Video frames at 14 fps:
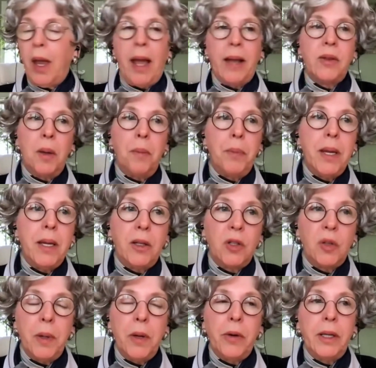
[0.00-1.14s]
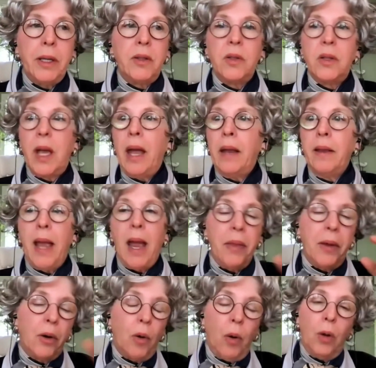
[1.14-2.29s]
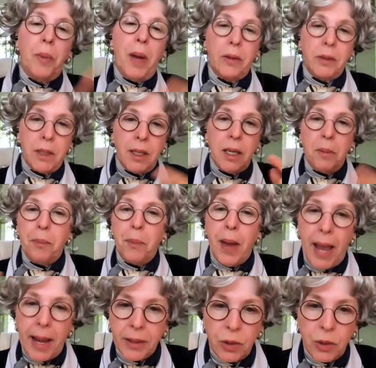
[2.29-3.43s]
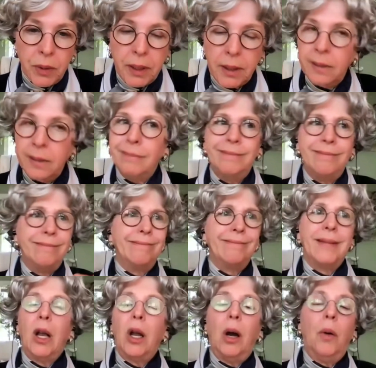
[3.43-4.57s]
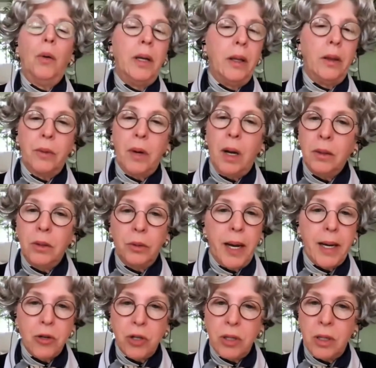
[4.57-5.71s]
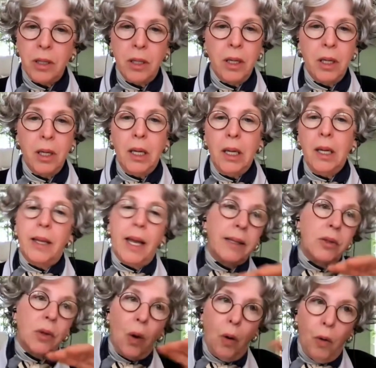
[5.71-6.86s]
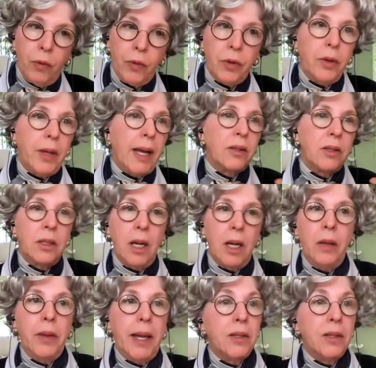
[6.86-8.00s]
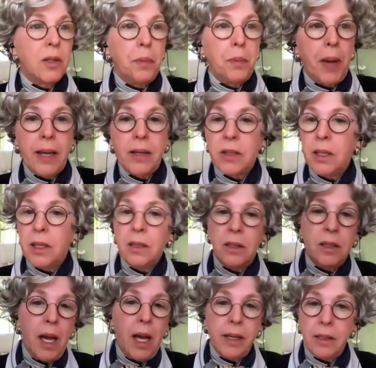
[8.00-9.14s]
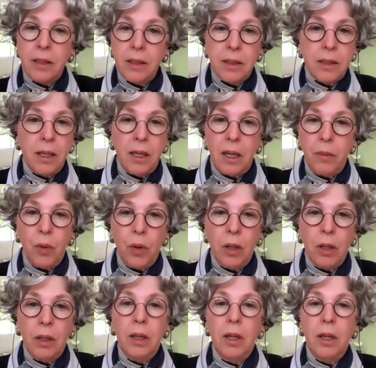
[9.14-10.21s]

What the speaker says: had some peak experiences and now they're all about getting back to it, going in the wrong direction. That's over, that's done, that's the past, that does not exist anymore.